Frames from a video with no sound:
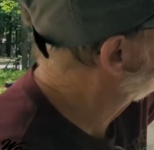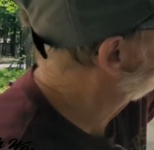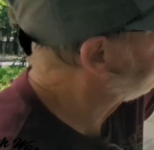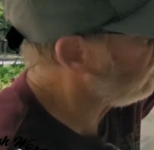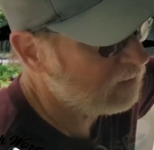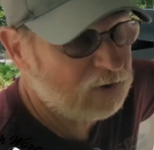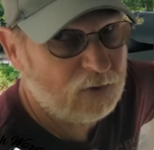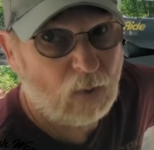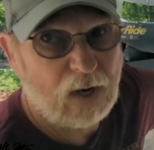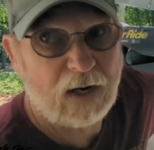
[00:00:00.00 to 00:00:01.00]
It's got 2
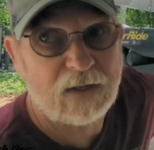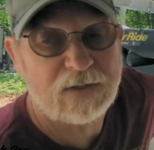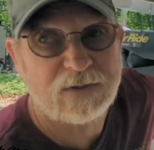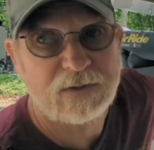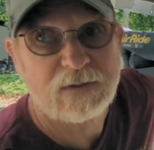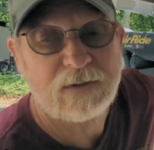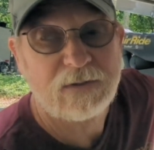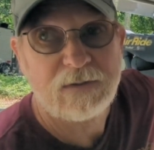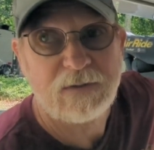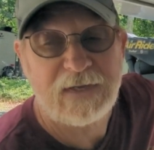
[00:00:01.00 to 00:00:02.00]
wires,
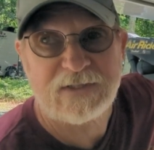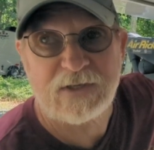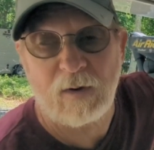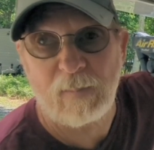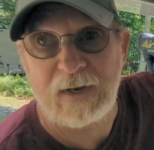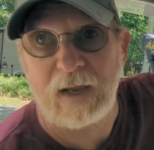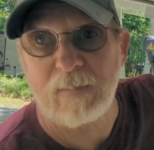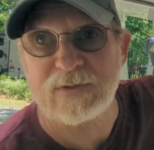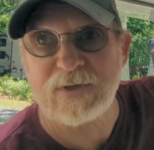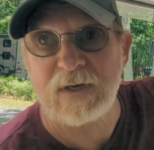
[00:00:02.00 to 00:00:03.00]
and they sell them on
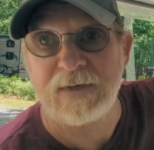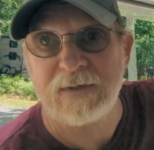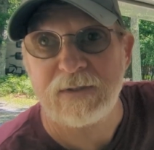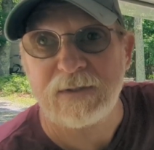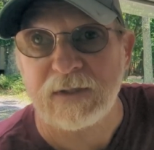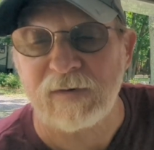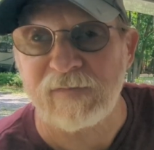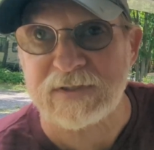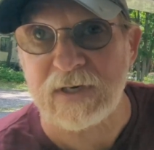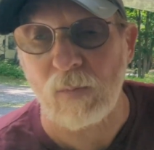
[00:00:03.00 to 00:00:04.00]
Amazon. And if
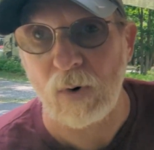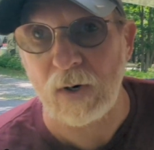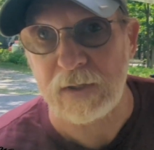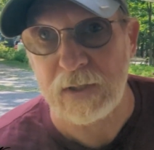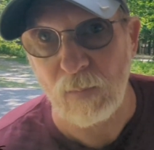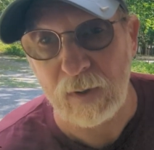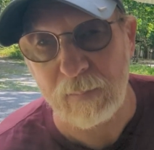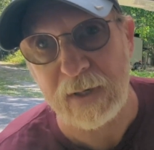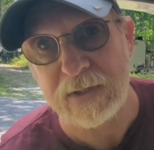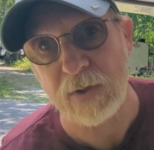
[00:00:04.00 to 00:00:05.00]
it's not working, you want to
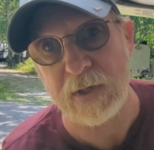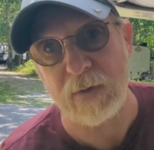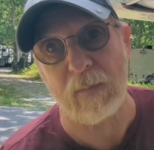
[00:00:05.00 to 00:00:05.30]
make sure you